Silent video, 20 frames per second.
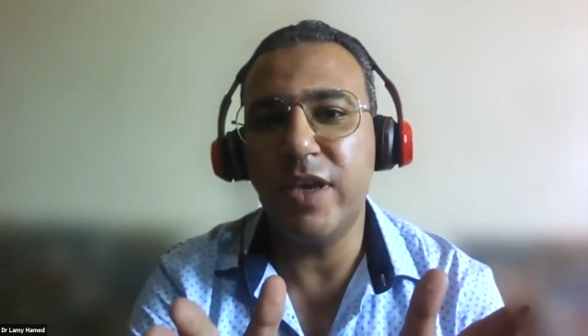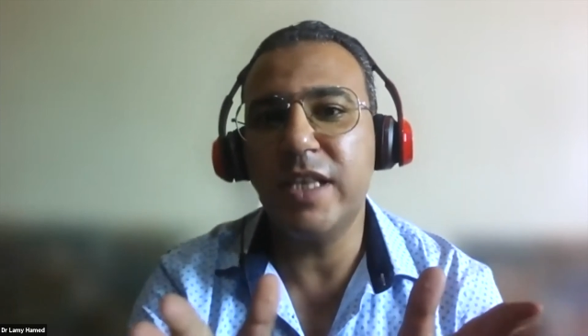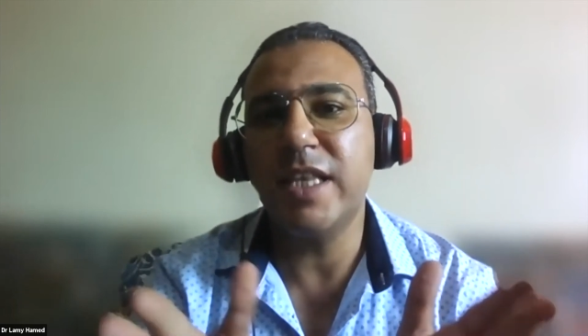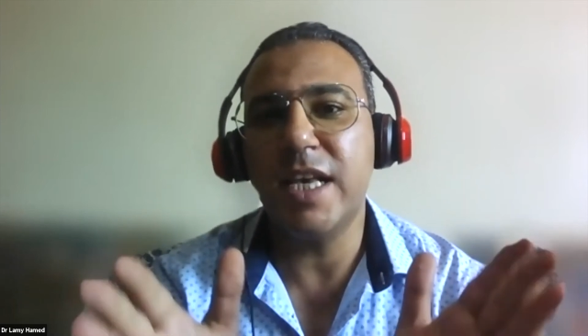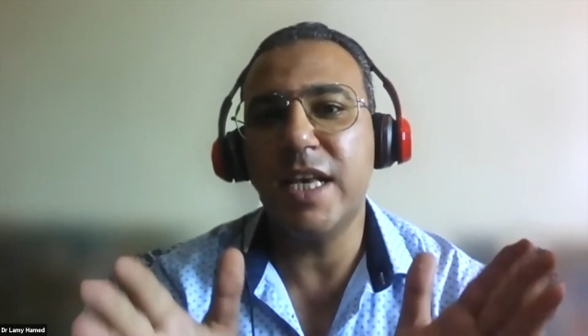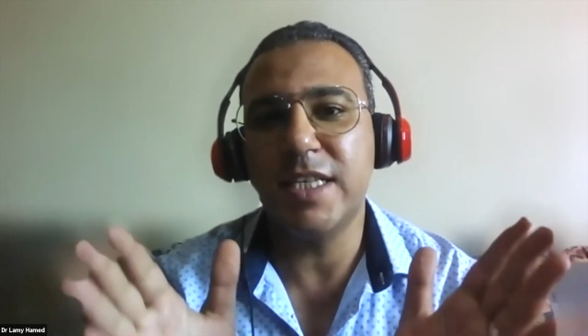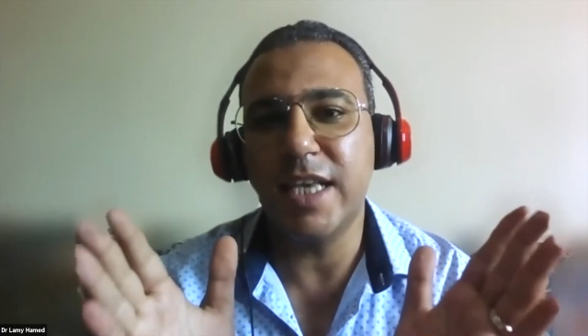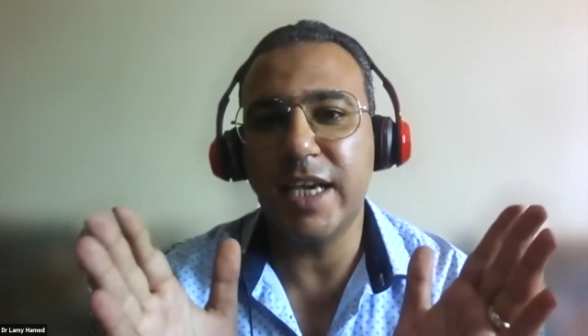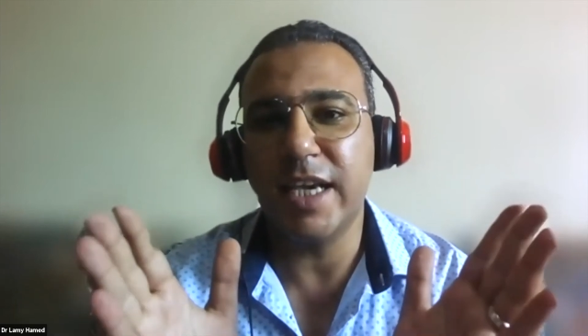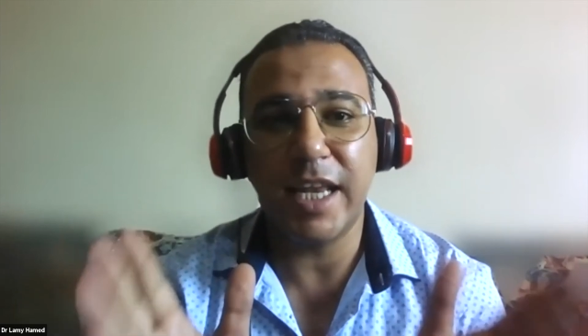as
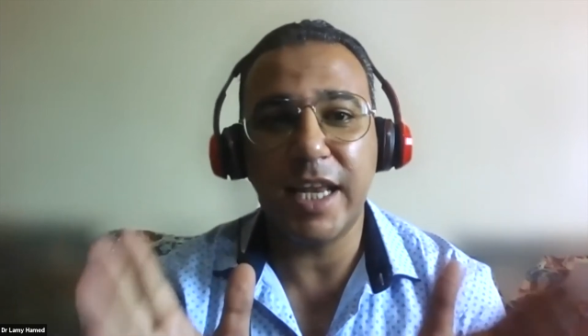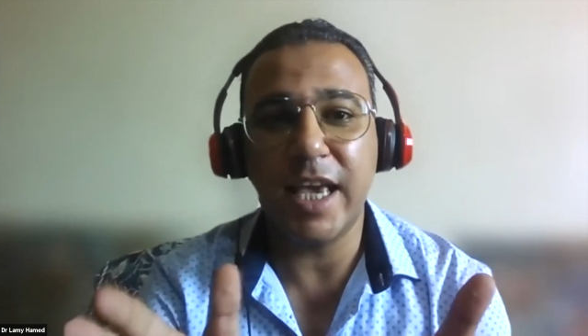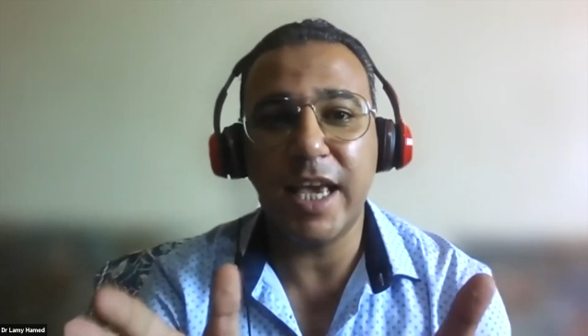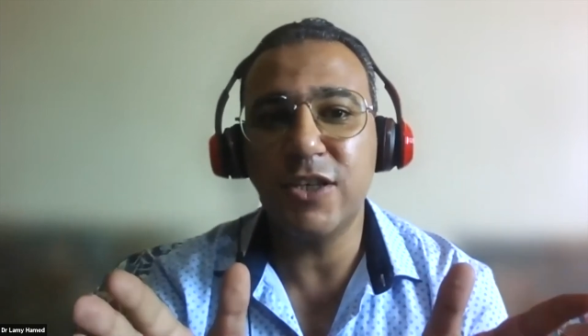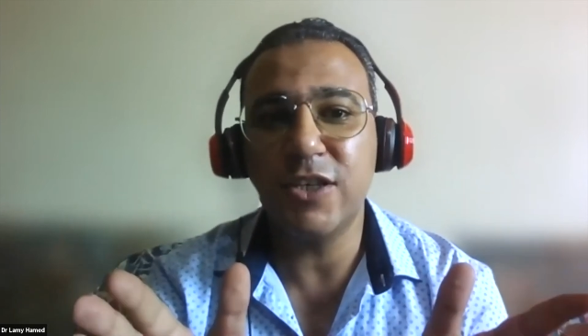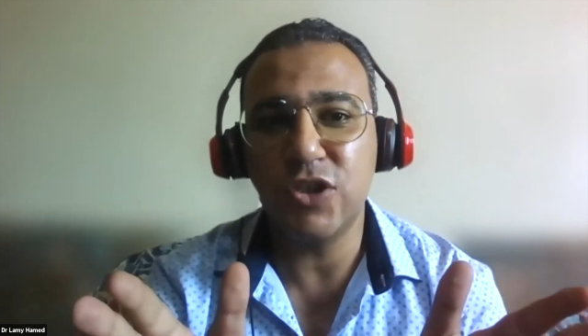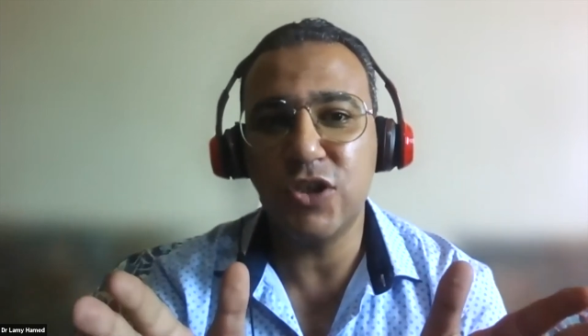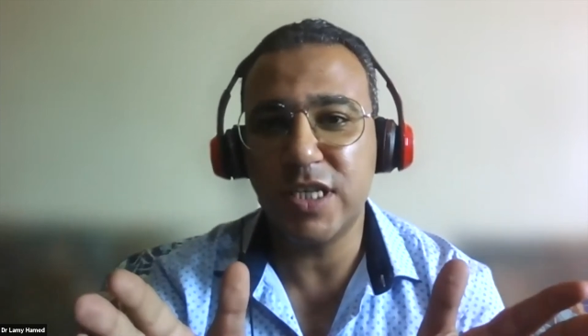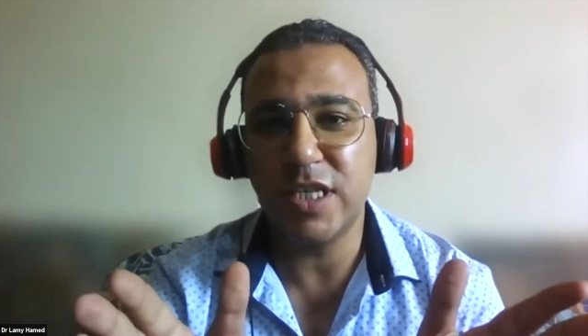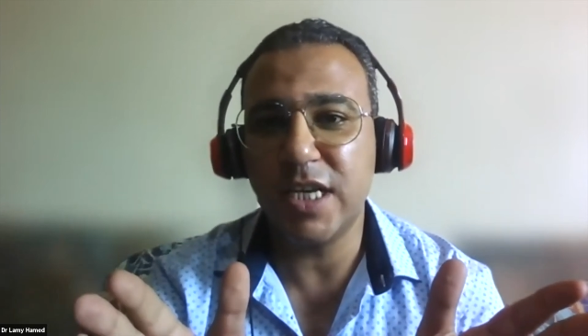
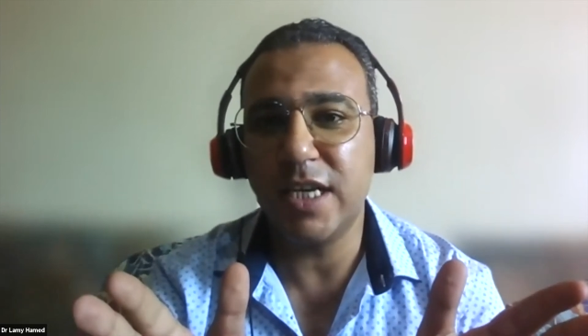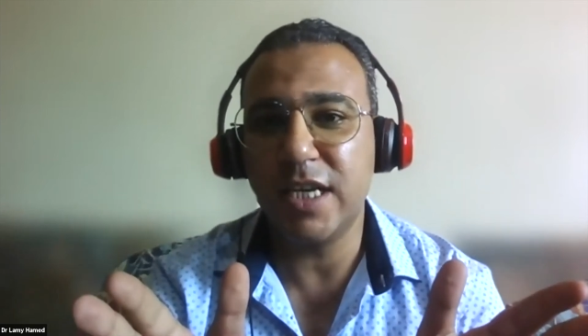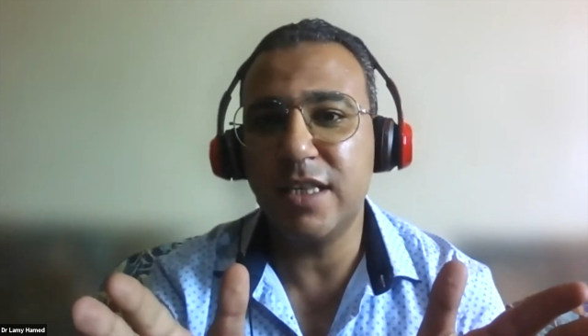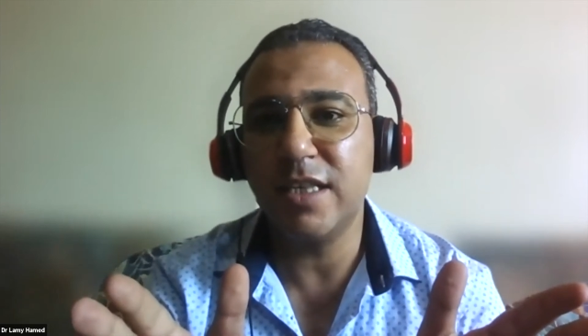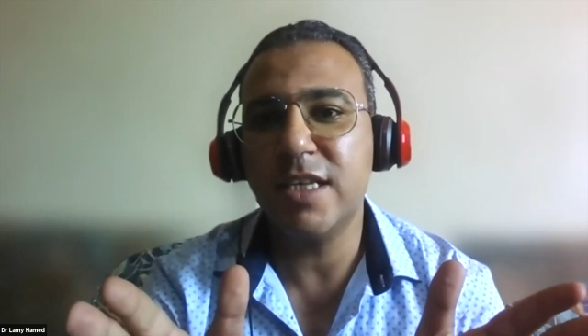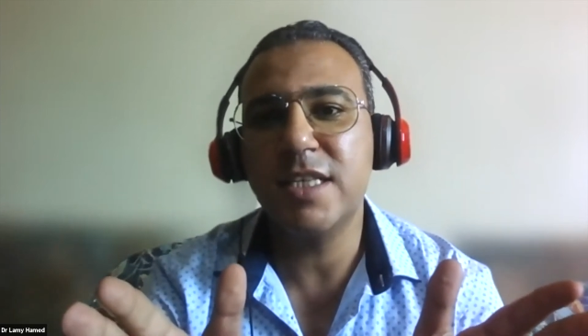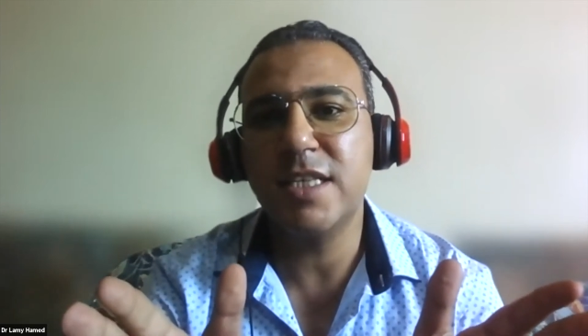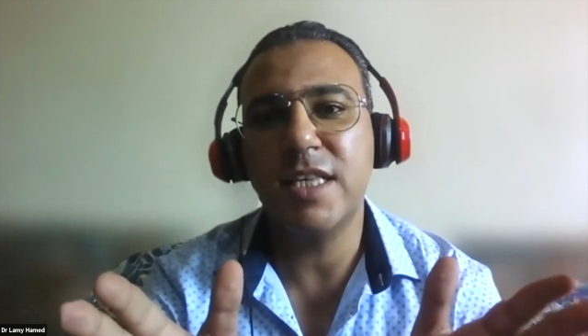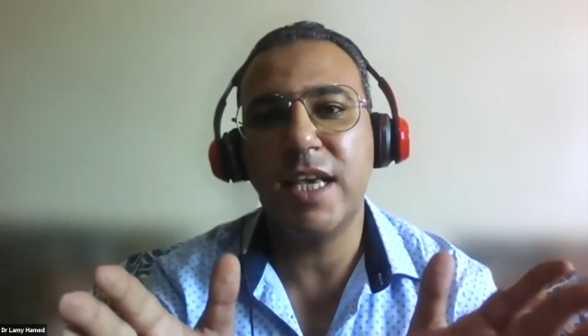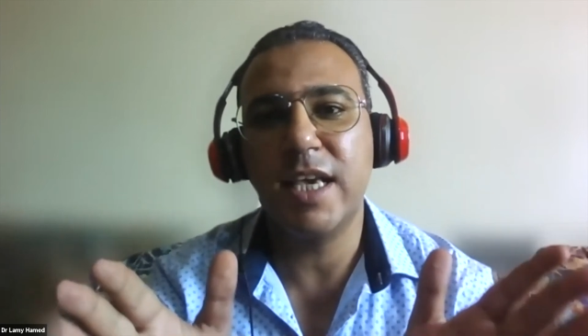agriculture
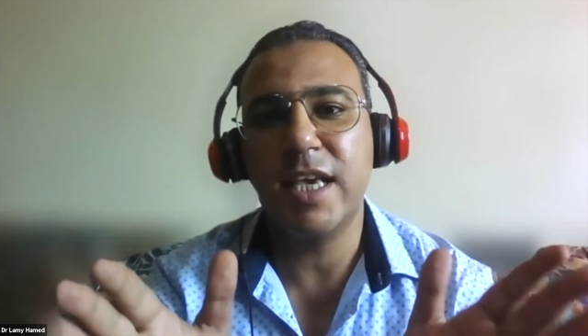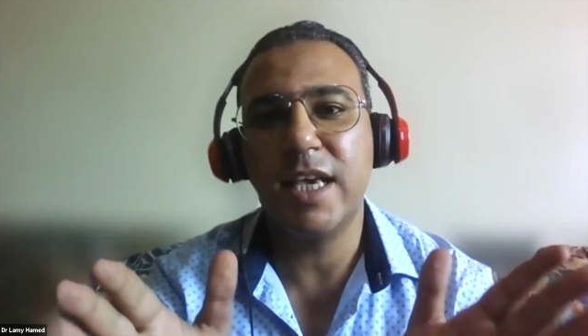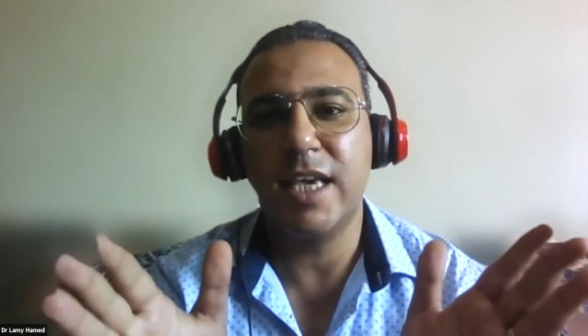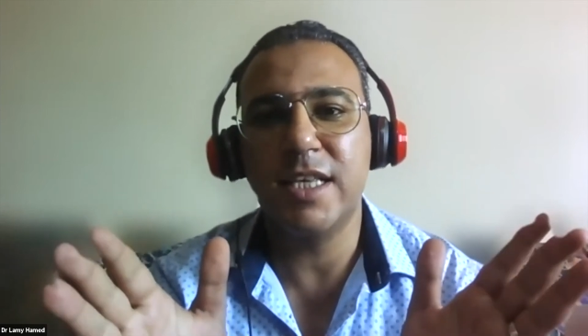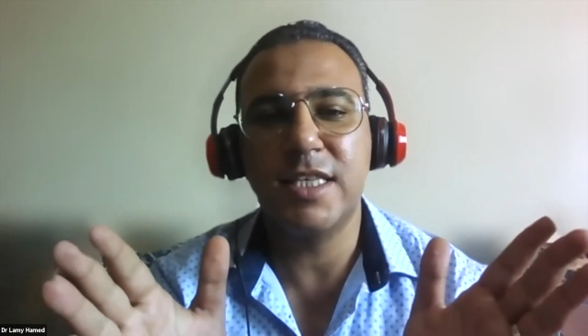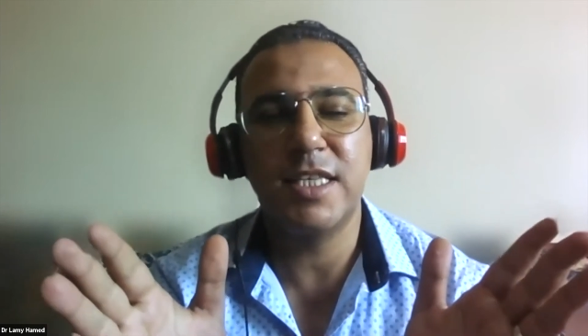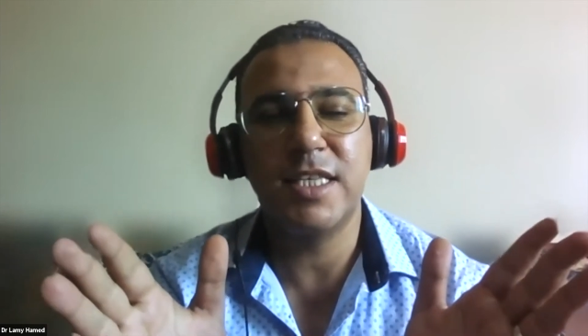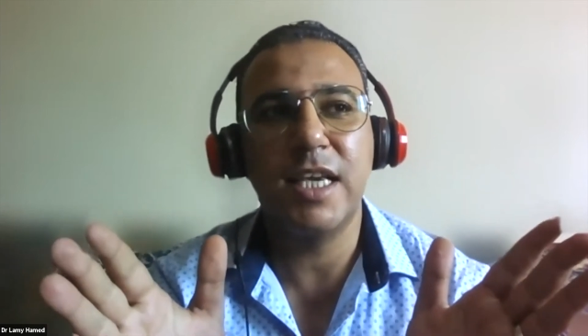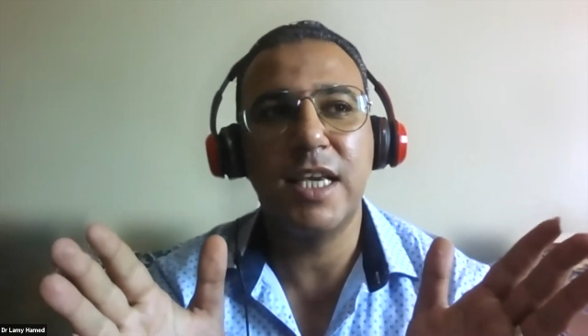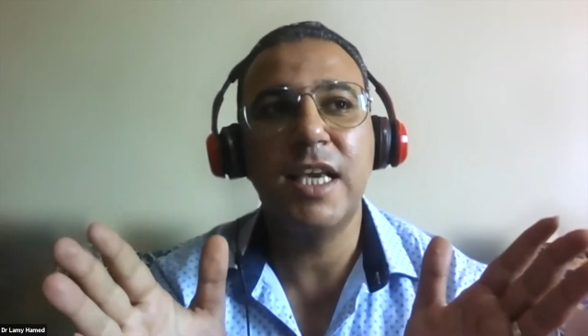scientist, I can
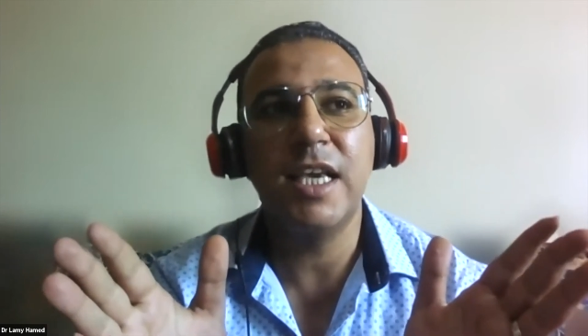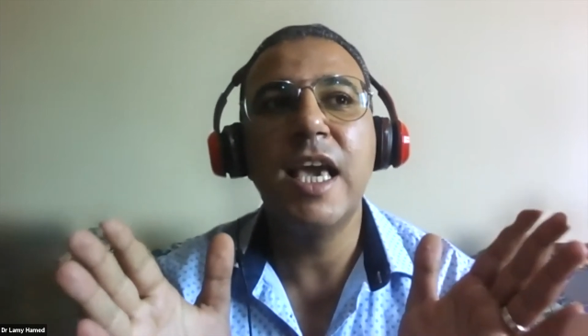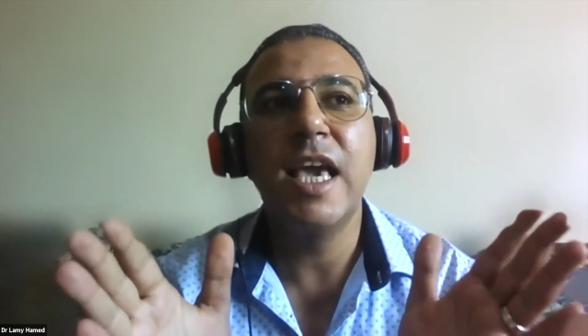say